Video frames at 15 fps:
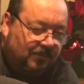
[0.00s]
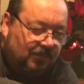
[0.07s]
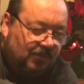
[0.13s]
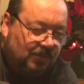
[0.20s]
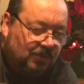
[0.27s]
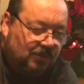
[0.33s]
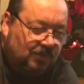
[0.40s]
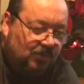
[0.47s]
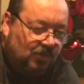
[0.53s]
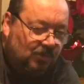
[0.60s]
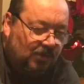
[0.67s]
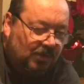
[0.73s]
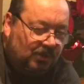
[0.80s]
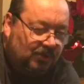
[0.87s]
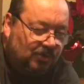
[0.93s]

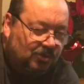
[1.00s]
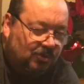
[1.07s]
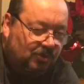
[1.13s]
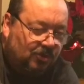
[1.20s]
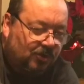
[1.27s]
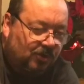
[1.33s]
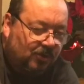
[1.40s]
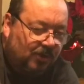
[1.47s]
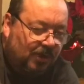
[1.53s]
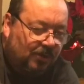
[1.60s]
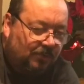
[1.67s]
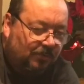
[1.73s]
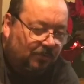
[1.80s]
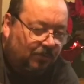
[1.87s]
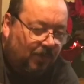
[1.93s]
consuming the sugar
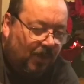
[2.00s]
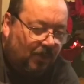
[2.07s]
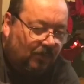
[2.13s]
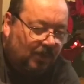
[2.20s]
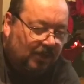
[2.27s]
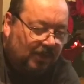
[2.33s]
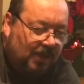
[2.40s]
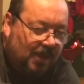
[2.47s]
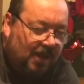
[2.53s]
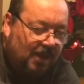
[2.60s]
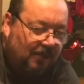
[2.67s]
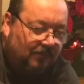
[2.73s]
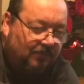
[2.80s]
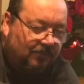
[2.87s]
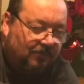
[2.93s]
and bubbling
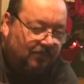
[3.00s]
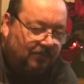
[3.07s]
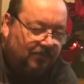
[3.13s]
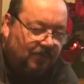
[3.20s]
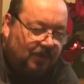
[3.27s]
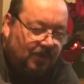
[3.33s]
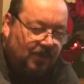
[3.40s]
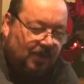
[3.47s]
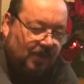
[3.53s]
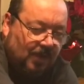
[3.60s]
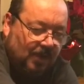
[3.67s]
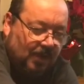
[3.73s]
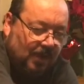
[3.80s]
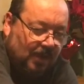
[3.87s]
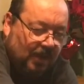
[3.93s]
up.
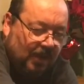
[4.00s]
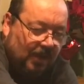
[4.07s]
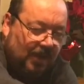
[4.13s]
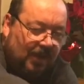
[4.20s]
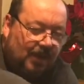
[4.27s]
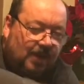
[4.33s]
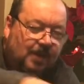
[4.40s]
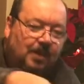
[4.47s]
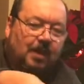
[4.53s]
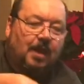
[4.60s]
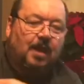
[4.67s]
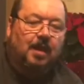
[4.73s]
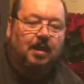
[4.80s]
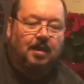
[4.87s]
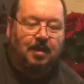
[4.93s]
And
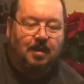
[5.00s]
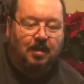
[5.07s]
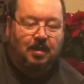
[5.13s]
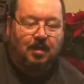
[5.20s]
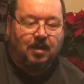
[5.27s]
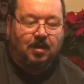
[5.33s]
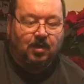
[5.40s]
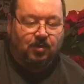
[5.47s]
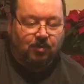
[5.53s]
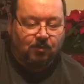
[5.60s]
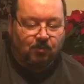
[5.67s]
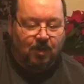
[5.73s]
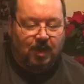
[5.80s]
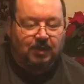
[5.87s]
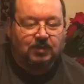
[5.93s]
you
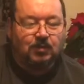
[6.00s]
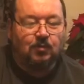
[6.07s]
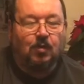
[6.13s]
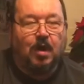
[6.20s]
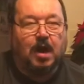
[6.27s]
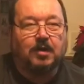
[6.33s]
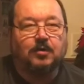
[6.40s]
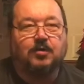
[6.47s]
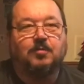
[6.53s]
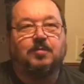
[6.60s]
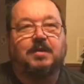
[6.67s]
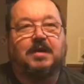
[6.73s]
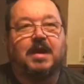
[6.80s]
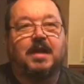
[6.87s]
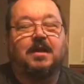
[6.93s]
want the water to
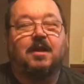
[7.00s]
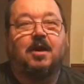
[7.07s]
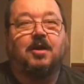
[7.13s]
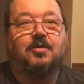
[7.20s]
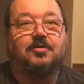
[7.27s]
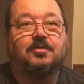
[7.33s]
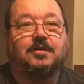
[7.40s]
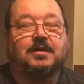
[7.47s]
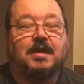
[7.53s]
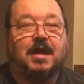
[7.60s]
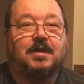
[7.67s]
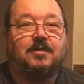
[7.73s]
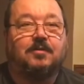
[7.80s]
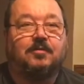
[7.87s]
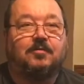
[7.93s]
be at
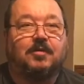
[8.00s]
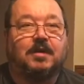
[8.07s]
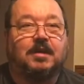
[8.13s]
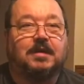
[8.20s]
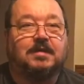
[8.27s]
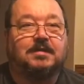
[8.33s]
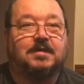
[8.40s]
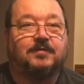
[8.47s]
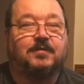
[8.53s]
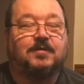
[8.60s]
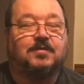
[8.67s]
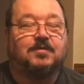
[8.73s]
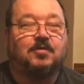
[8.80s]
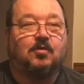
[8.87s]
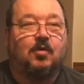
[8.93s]
110 degrees. If
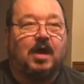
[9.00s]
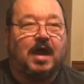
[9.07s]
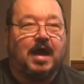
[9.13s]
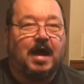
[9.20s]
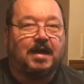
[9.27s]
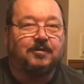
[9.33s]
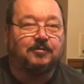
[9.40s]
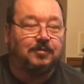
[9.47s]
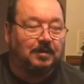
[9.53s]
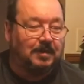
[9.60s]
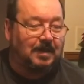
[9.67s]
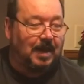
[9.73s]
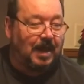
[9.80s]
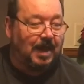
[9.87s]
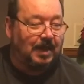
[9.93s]
it's hotter than
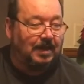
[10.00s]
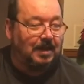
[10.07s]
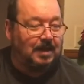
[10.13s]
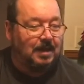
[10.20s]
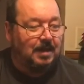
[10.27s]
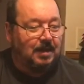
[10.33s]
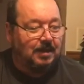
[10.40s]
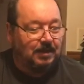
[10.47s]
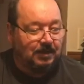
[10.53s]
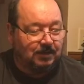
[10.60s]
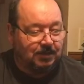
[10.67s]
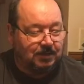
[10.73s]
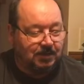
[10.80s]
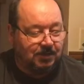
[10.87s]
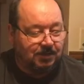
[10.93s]
that,
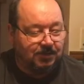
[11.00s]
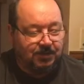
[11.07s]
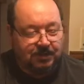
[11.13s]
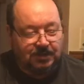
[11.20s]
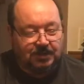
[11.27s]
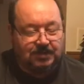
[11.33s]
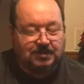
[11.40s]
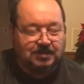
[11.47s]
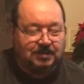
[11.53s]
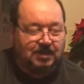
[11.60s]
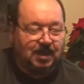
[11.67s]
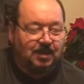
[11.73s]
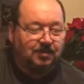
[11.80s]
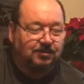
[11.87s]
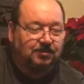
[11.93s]
it'll kill the yeast
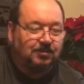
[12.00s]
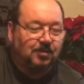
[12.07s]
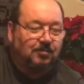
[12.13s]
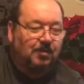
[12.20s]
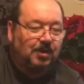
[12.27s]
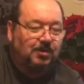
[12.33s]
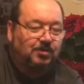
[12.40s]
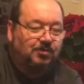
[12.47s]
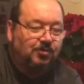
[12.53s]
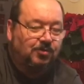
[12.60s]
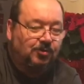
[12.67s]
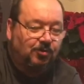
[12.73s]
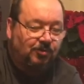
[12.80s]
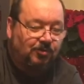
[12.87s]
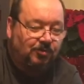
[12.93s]
cells, so make sure
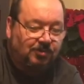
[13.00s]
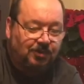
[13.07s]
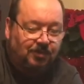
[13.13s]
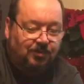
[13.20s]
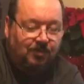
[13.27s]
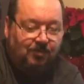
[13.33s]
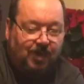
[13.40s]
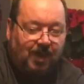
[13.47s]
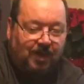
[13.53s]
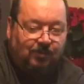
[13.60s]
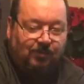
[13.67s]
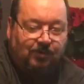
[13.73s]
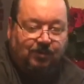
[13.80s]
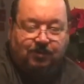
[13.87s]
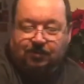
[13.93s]
you use a thermometer.